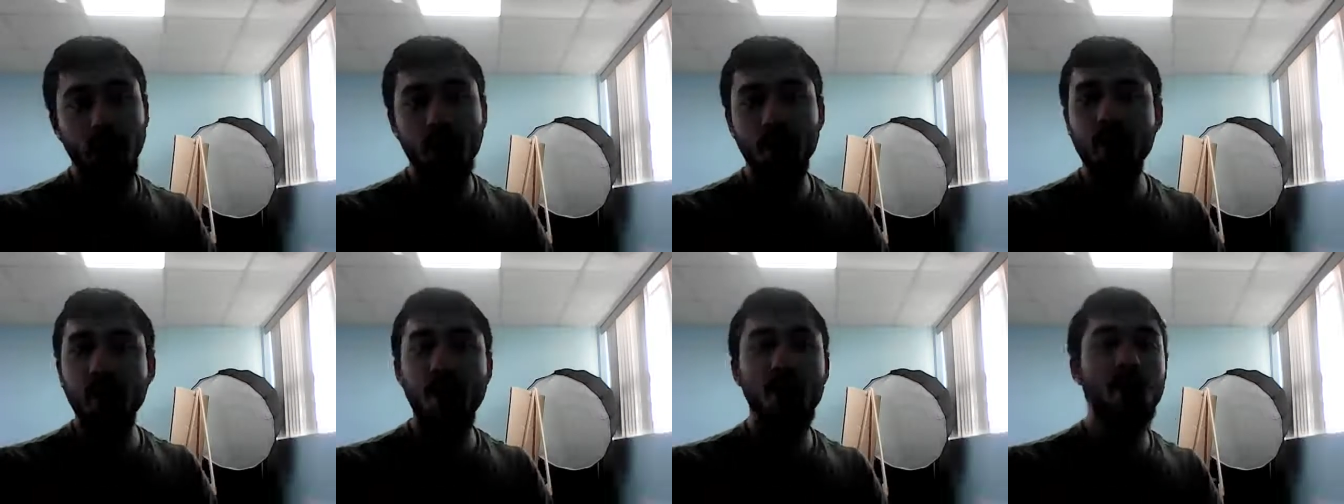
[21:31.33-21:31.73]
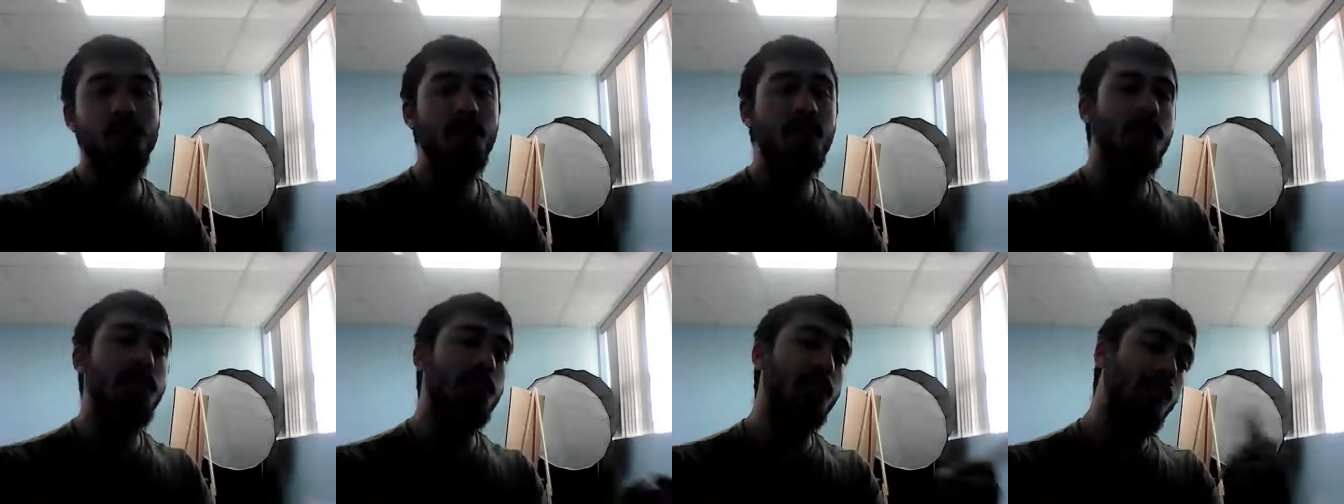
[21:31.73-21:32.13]
I'd rather
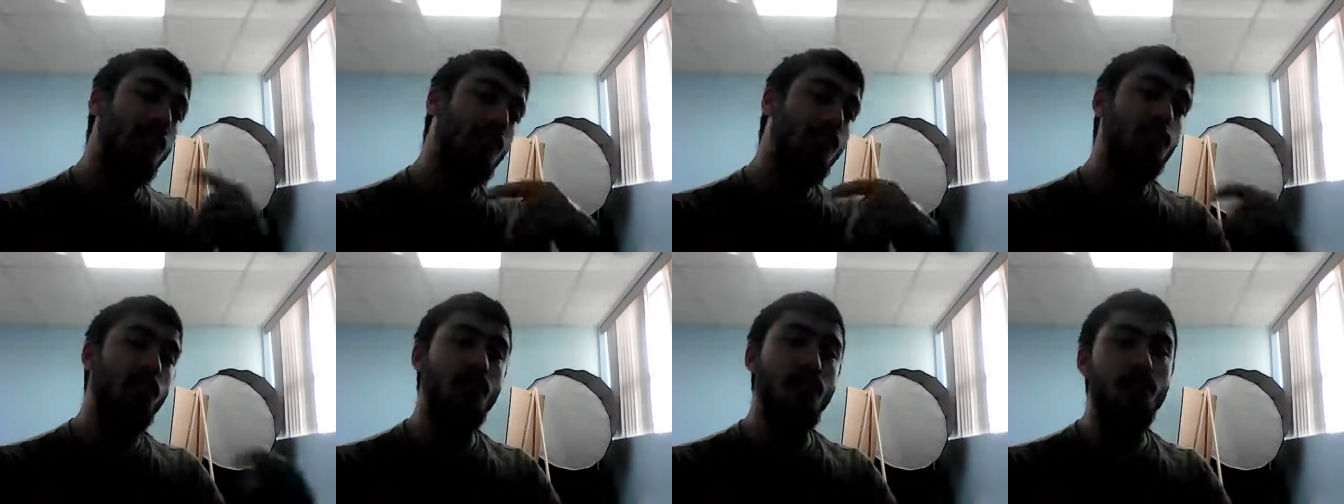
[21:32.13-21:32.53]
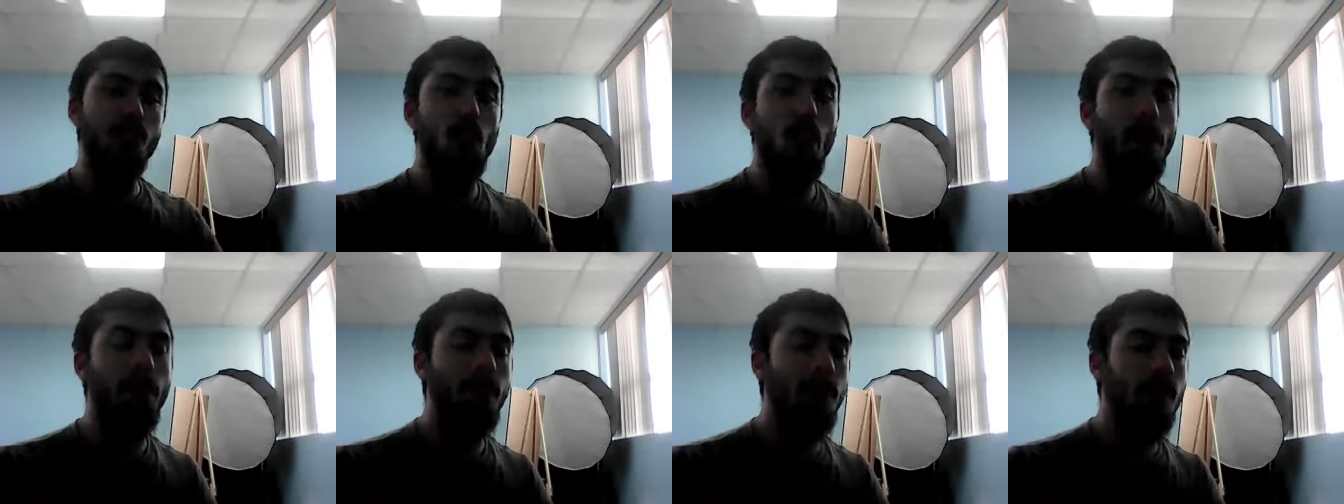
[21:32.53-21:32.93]
be a slave with
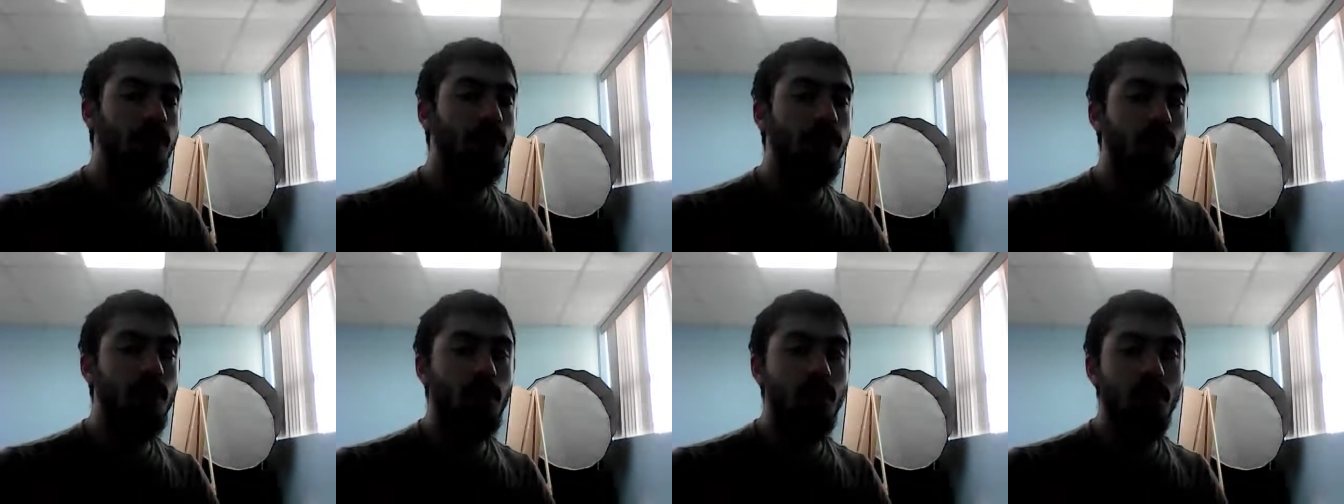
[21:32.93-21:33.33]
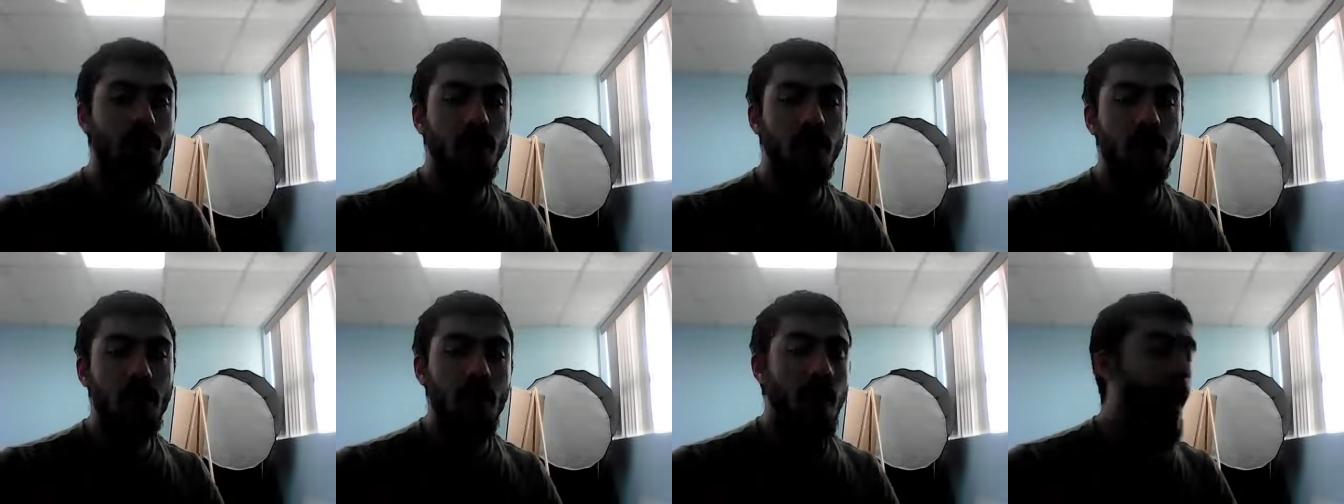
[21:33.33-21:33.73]
Muhammad.
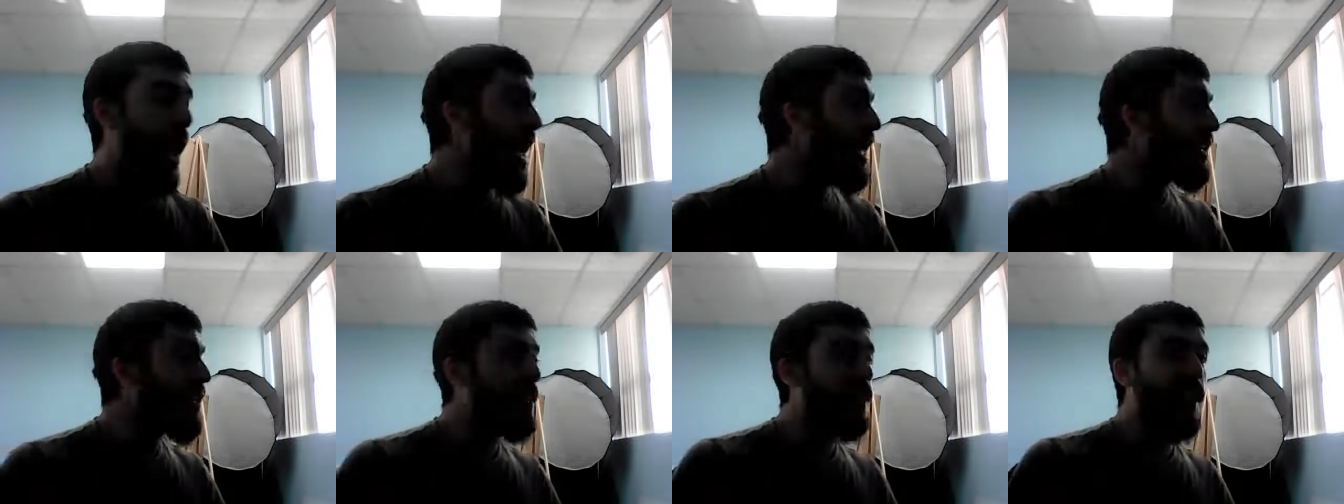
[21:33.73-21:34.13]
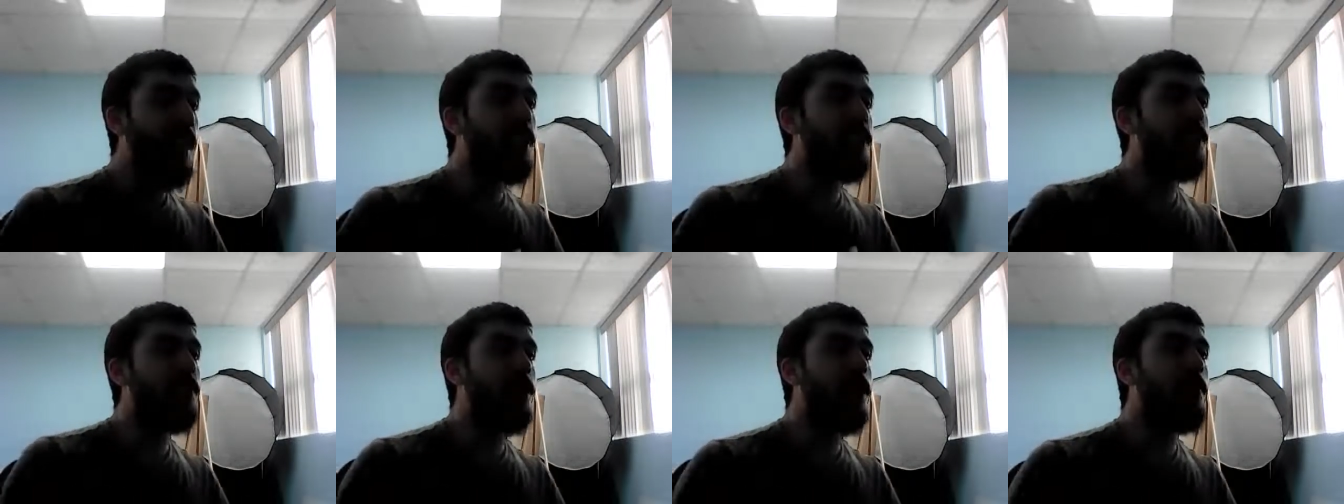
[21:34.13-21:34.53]
And he
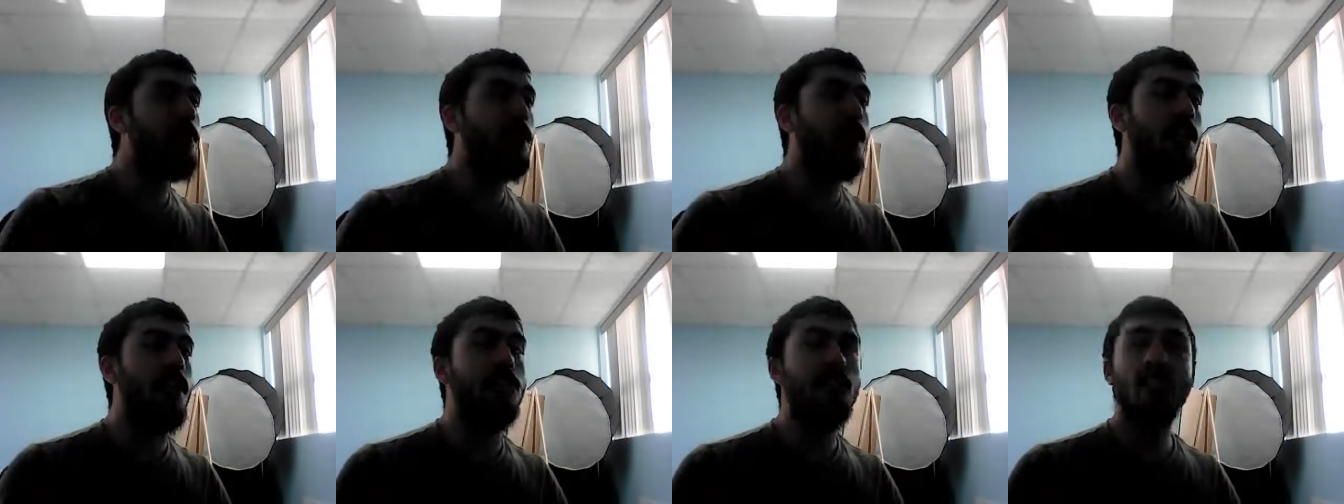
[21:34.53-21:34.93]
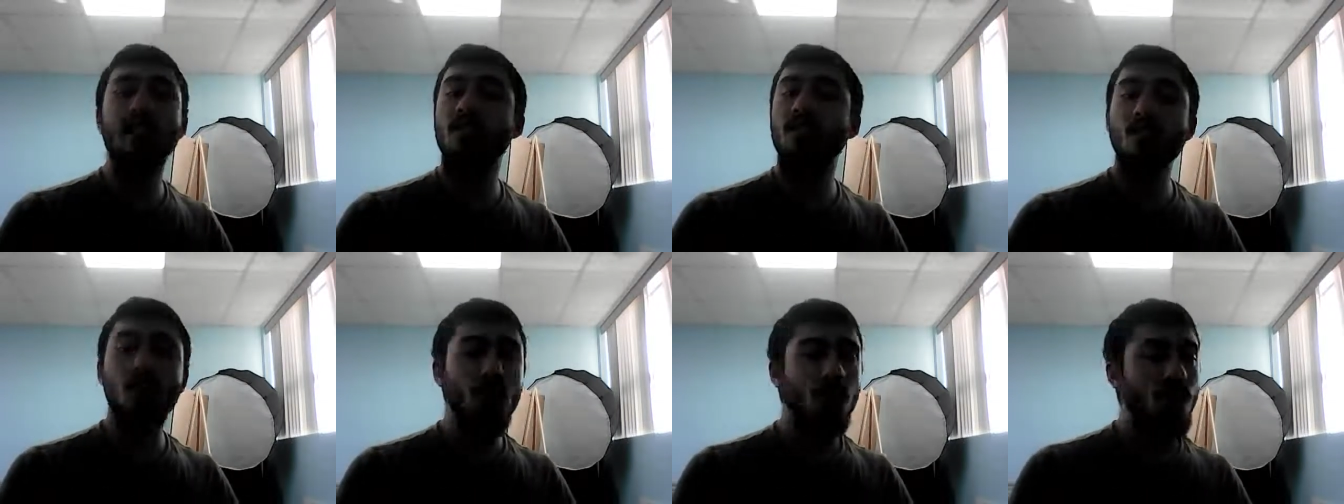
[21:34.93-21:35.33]
can't stomach it. He says,
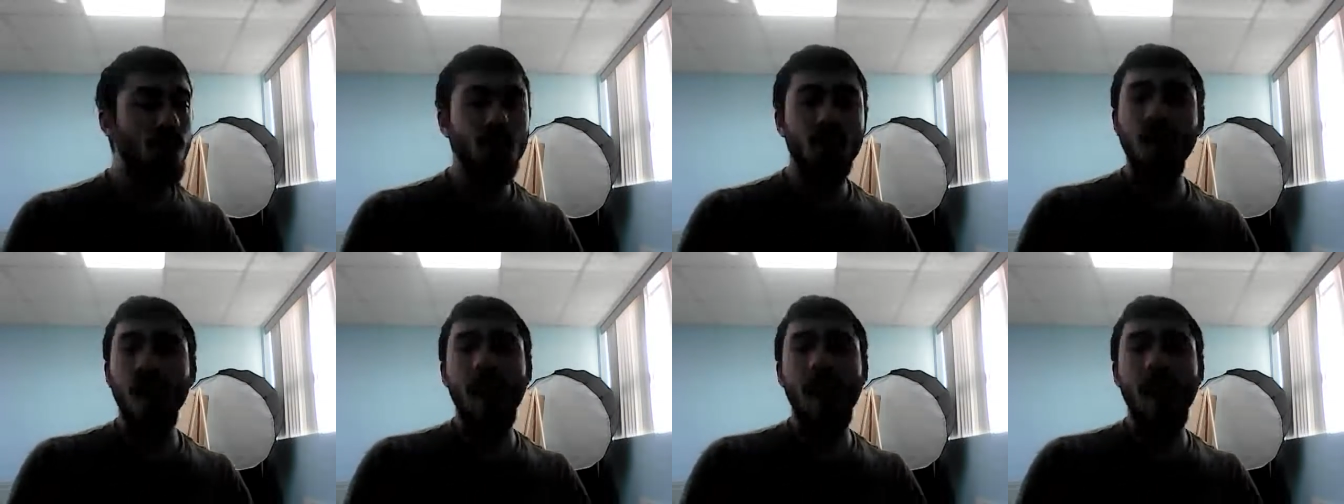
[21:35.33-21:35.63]
no, no, no,